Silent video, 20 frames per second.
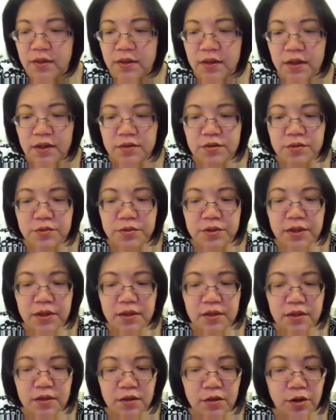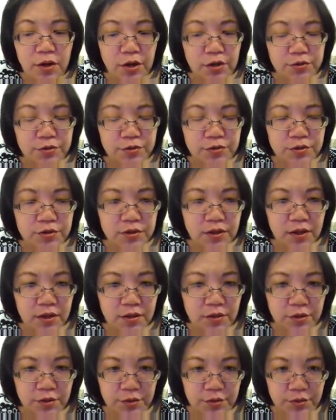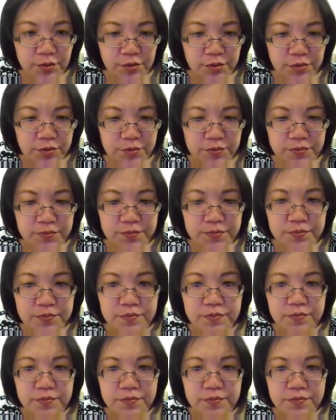then you will get a larger kernel.